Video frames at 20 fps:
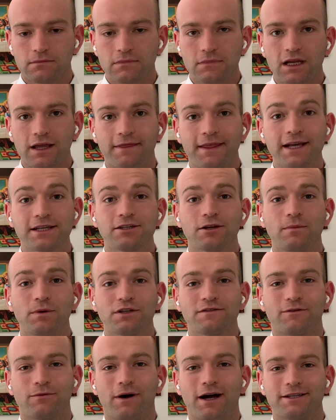thanks so
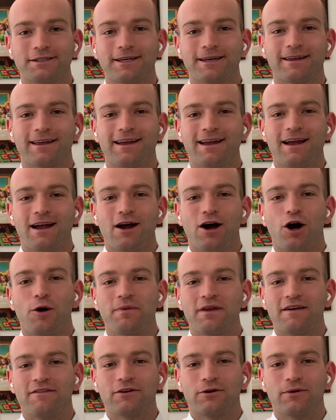much for watching. Hope
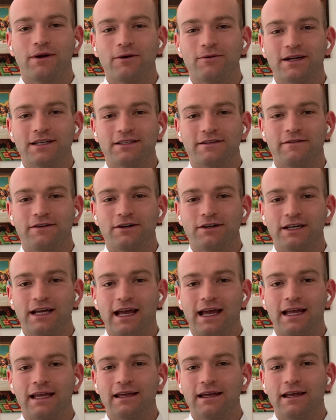you have a great rest of your
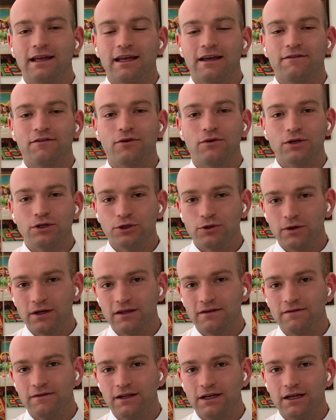day. If you enjoyed
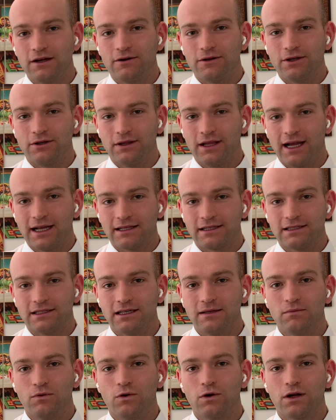the video and you'd like to
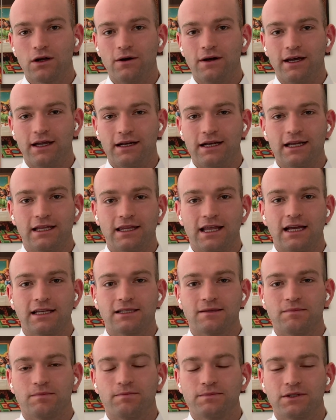see more, go ahead and hit that
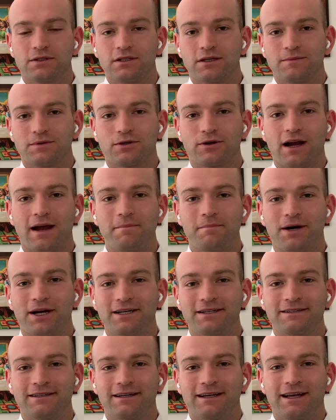subscribe
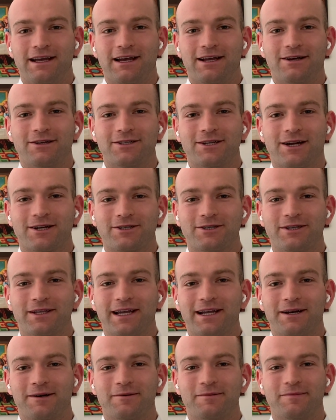button, and I'll talk to you later.